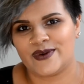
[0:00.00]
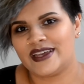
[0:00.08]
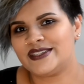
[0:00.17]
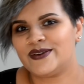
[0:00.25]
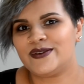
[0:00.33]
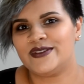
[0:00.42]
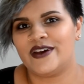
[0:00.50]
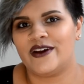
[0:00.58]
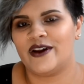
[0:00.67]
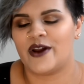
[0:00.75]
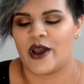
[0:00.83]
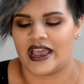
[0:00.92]
as you all
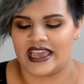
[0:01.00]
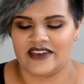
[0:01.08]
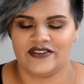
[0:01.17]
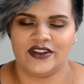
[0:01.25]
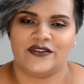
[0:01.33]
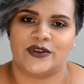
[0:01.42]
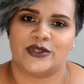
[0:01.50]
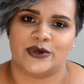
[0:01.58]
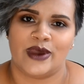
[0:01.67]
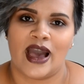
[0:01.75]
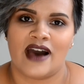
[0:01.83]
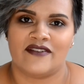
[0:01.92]
know, even if you do
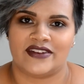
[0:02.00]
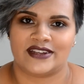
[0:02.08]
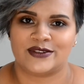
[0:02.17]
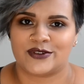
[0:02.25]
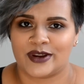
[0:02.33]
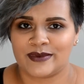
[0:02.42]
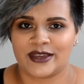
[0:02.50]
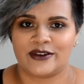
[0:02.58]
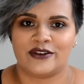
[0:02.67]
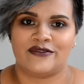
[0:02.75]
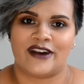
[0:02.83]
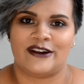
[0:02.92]
have an extremely
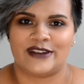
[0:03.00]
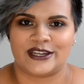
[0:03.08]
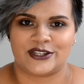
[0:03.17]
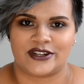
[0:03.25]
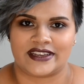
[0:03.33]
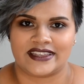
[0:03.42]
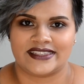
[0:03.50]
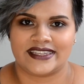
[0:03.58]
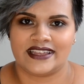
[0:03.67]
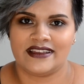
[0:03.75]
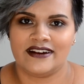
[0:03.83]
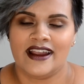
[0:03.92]
good foundation and
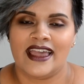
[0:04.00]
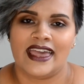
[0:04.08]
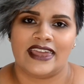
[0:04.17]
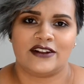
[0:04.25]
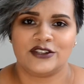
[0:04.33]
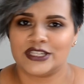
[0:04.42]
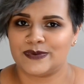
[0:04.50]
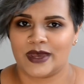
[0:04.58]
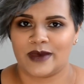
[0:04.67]
concealer, it'll just be